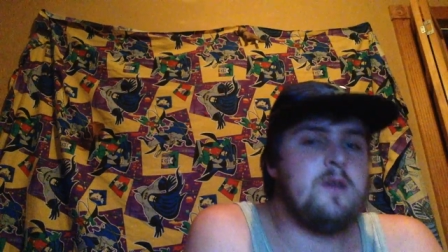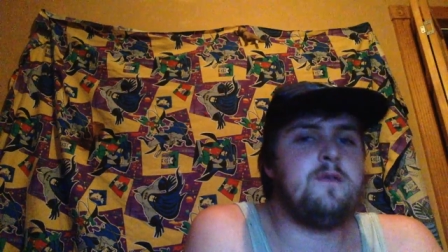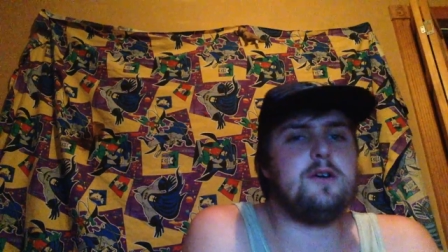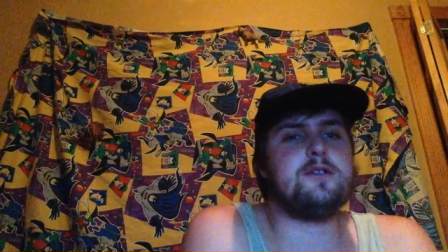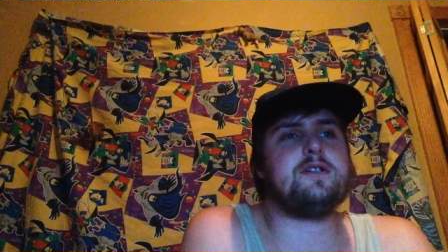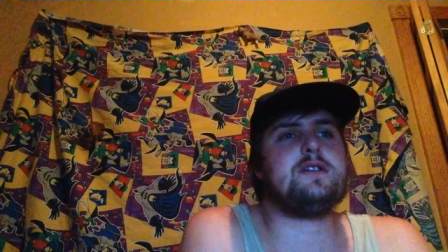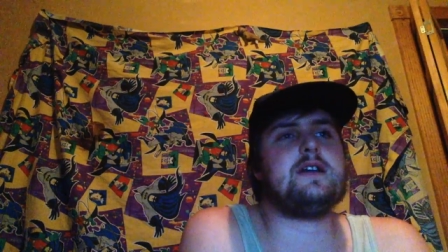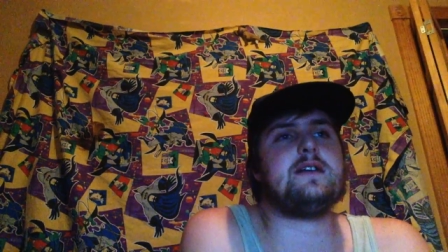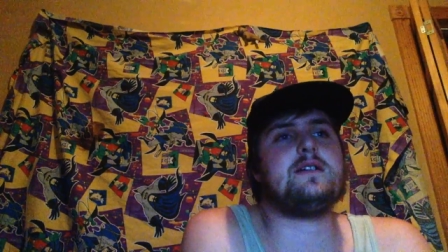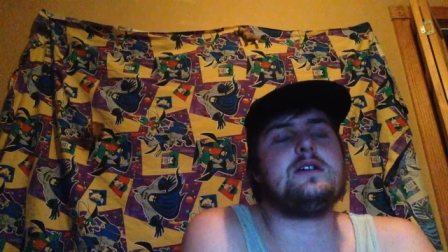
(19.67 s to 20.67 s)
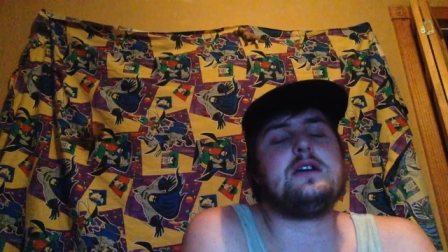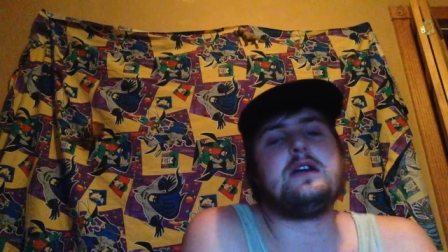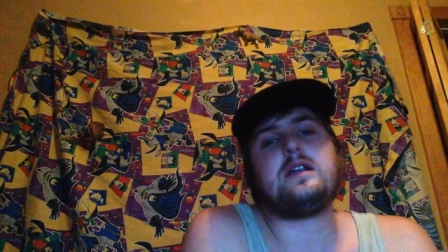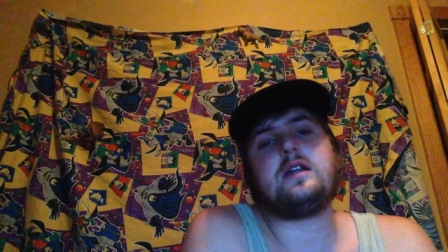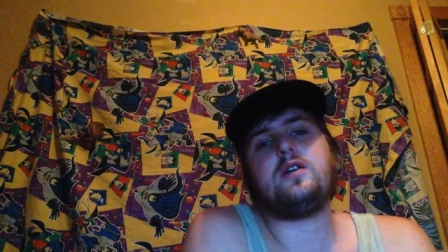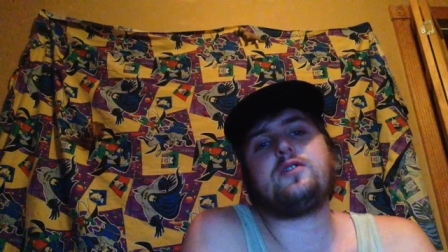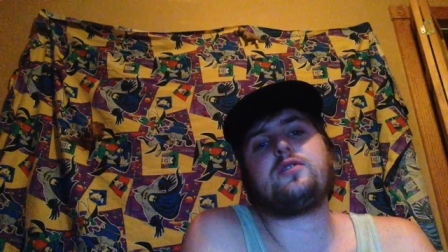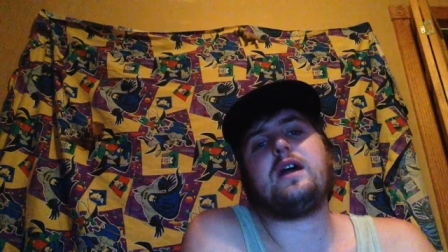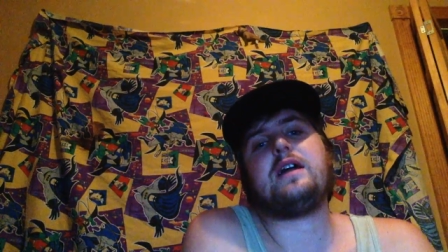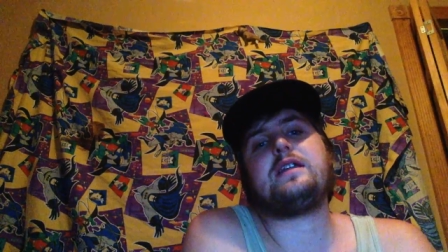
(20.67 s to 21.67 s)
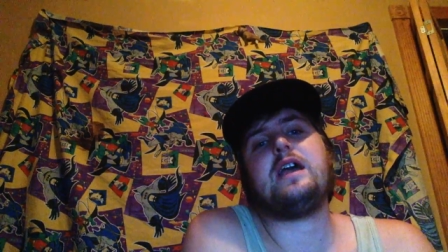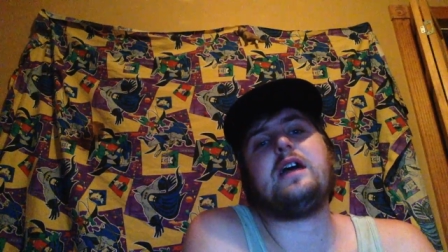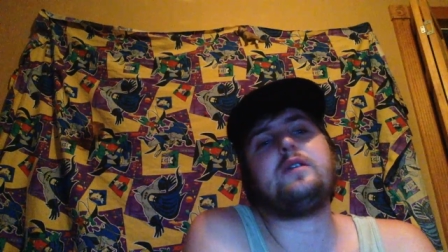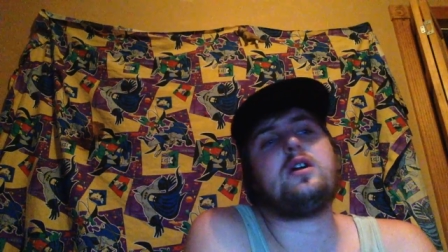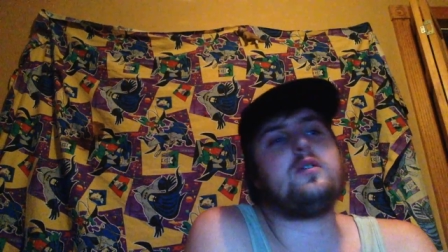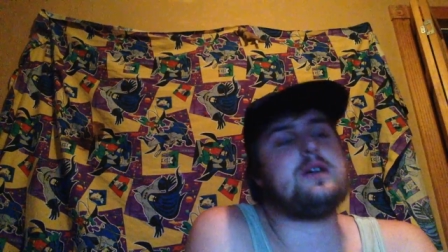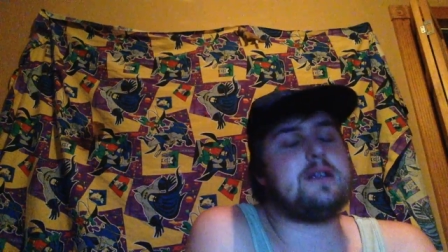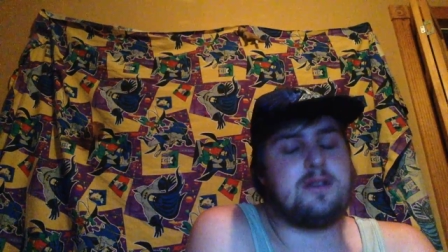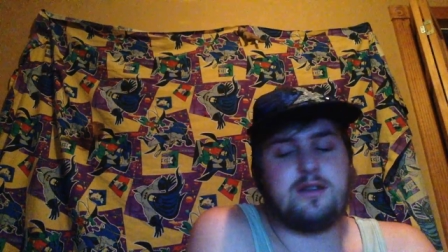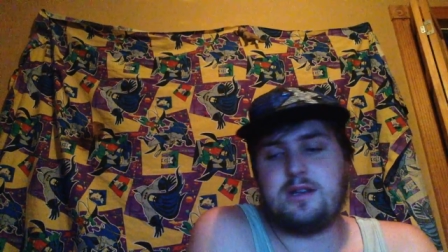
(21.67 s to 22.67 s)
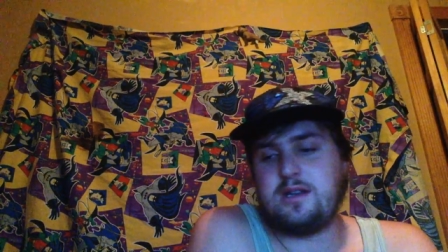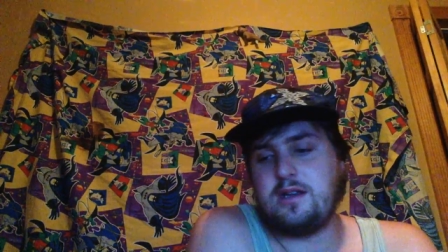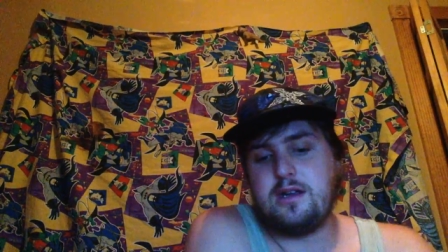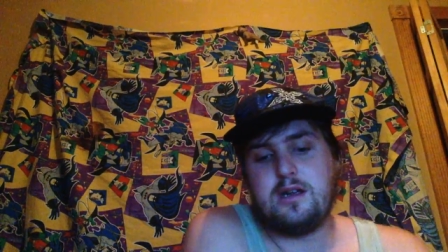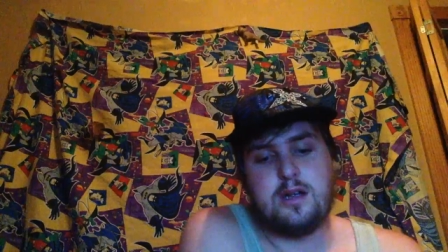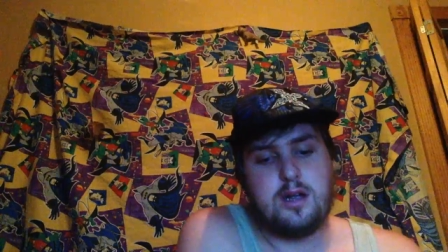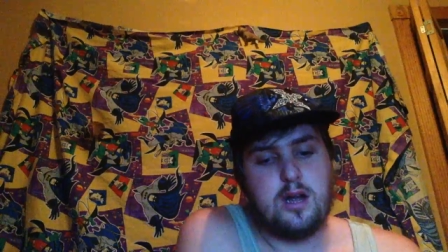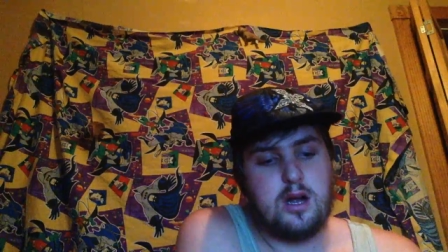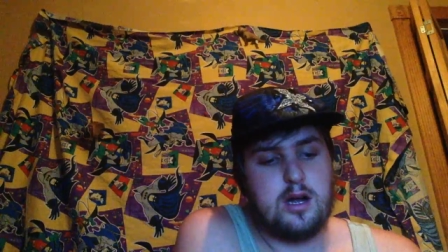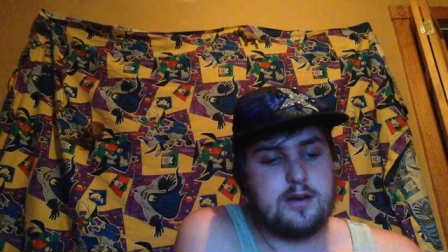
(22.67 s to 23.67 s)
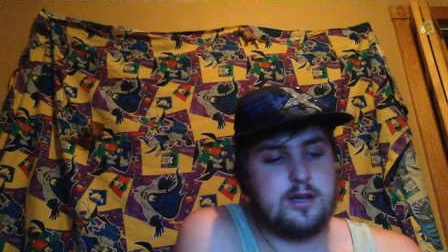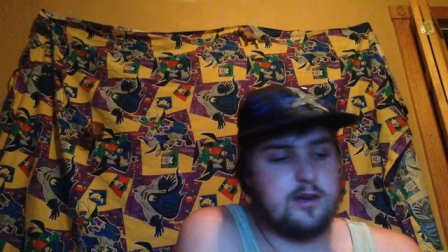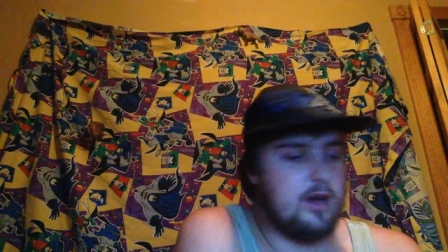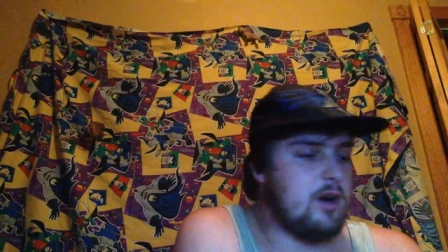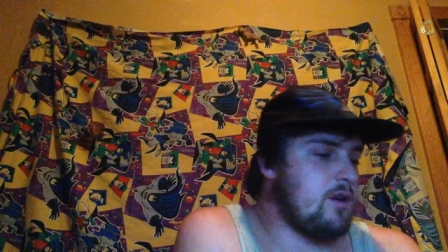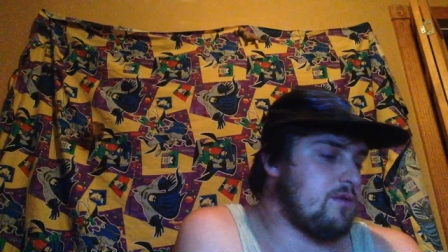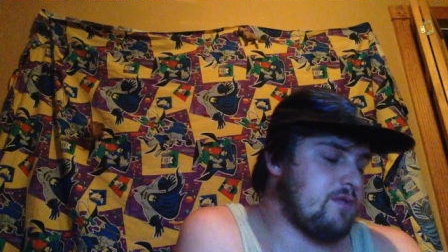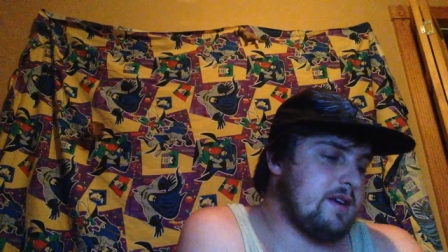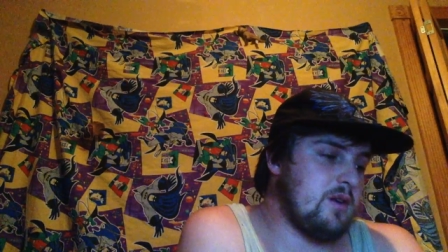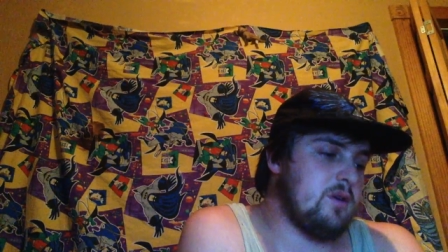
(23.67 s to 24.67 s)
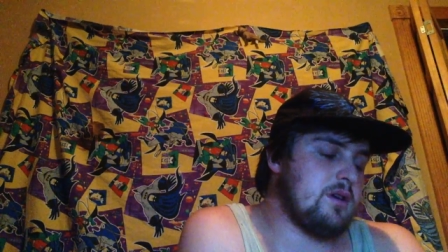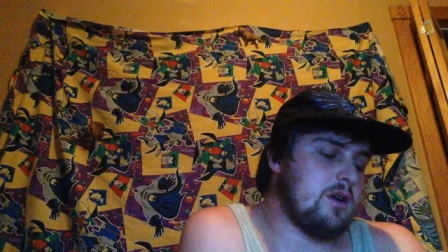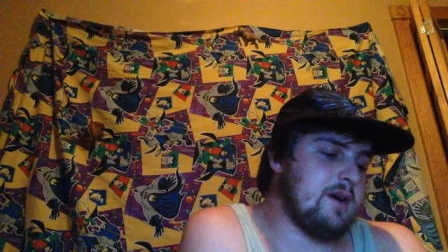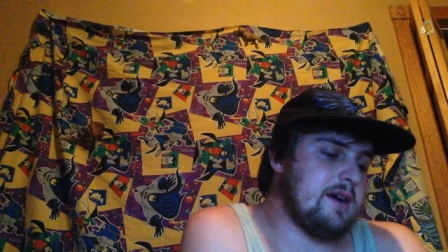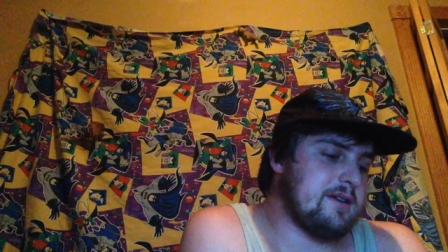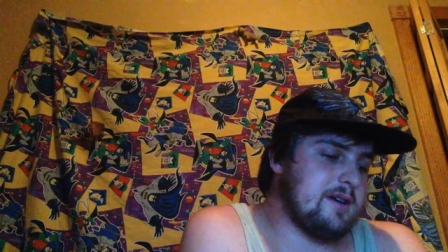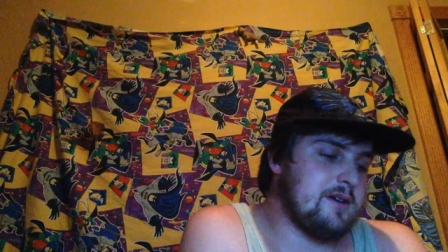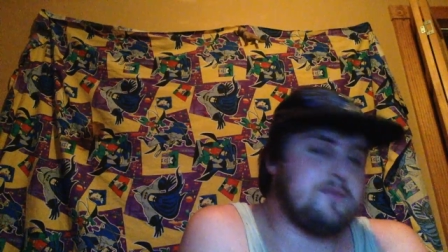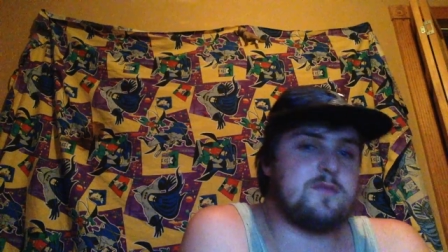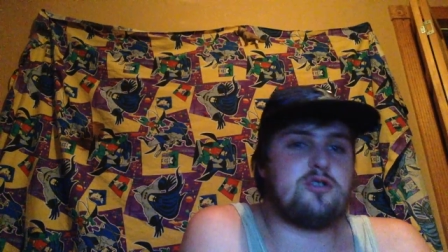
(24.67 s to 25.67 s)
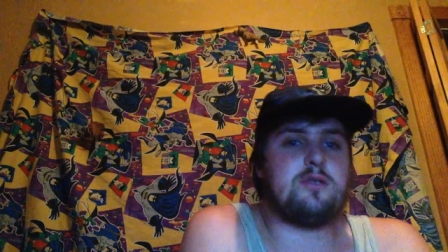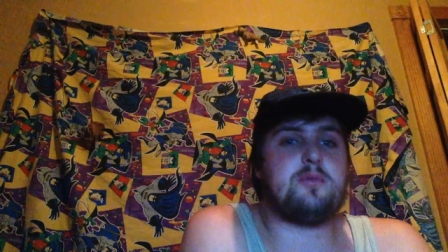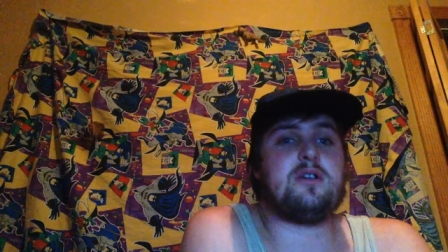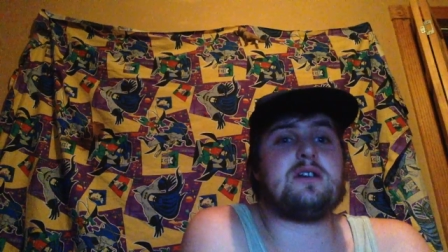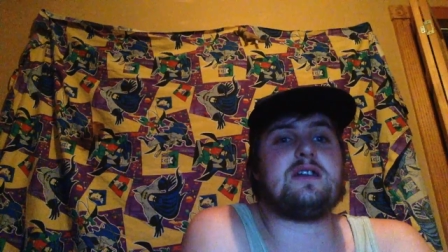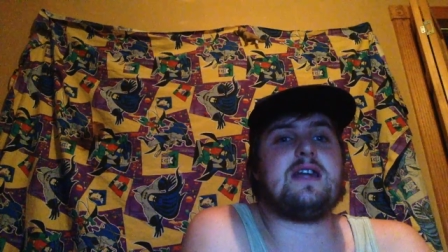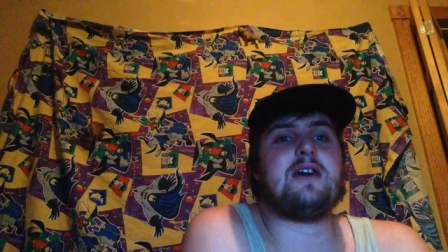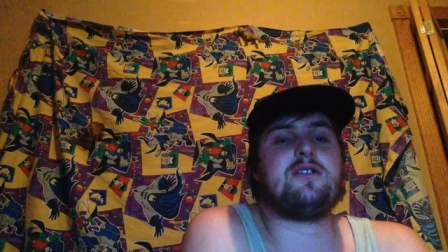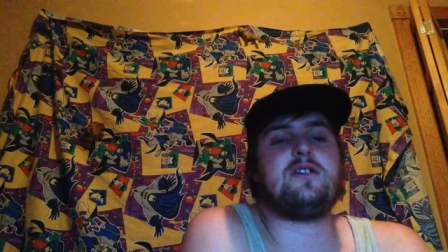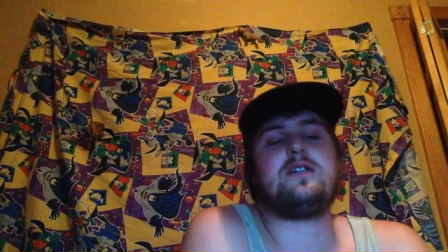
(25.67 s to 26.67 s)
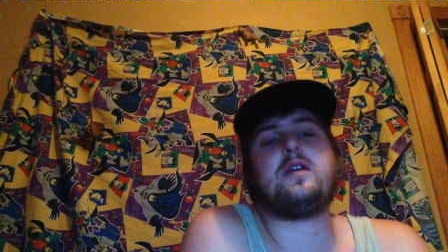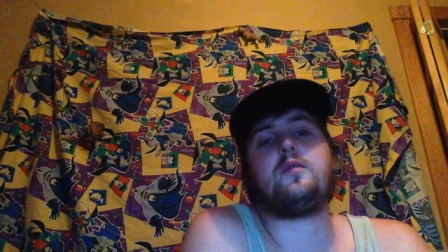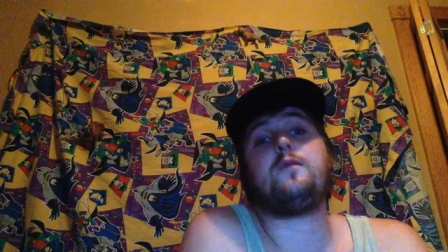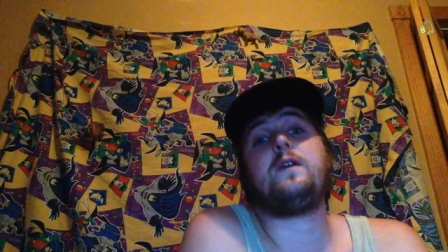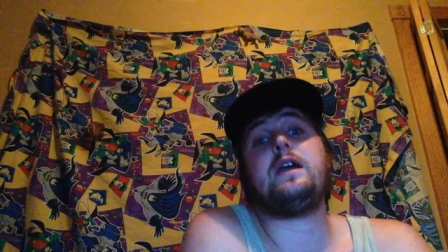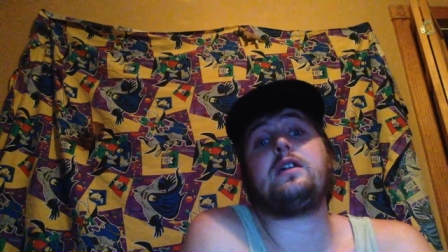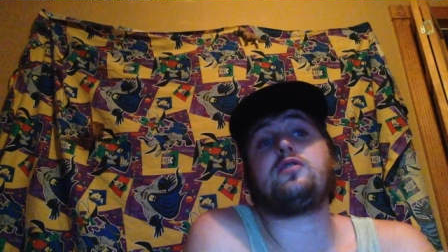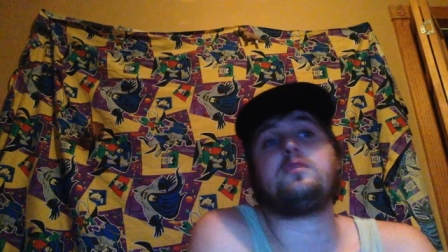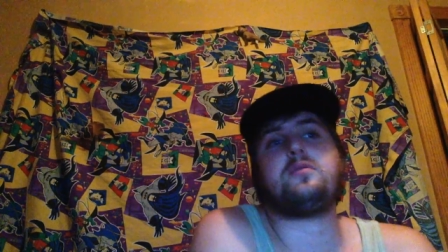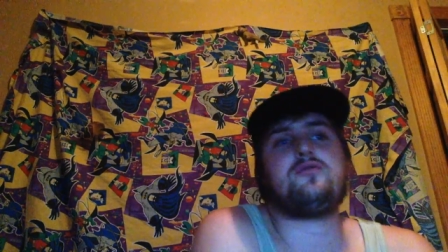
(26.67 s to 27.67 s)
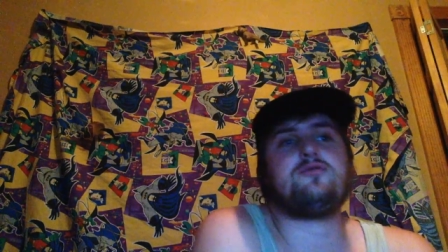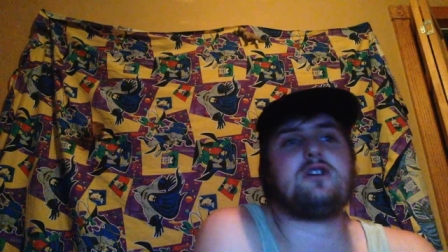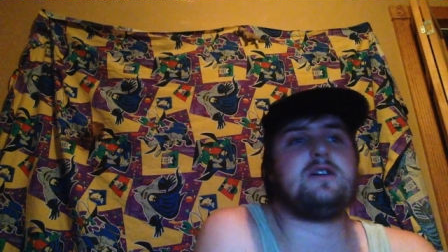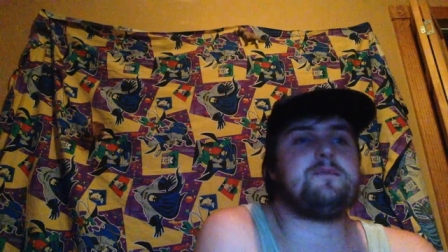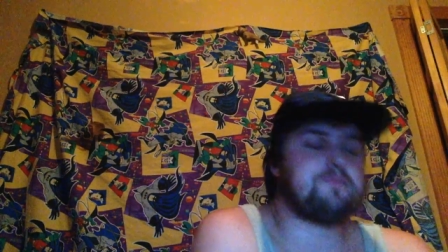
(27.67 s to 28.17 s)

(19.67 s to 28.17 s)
versus Cena. They also had Kevin Owens, uh, Cesaro, and Randy Orton go out there. Triple H announces they will fight in a triple threat.